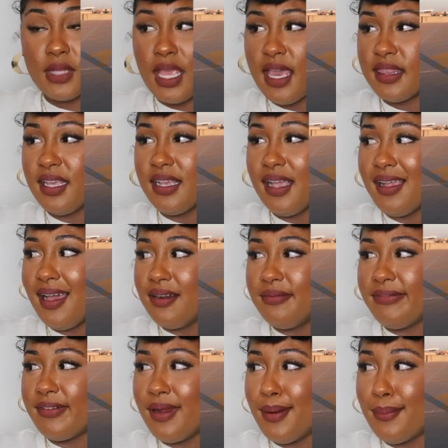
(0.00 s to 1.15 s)
i think i got
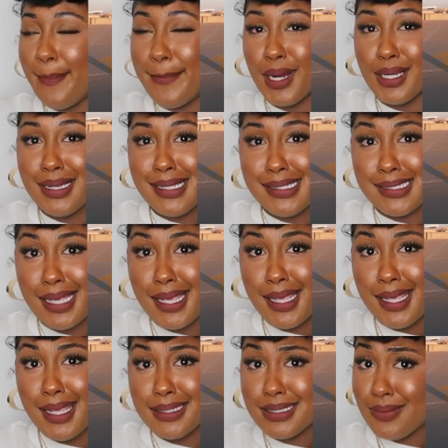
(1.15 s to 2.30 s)
them from
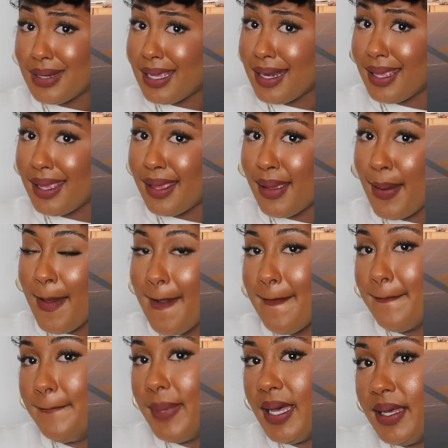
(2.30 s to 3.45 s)
burlington something like that
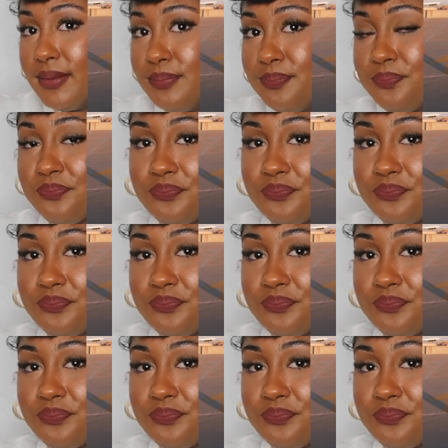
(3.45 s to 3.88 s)
but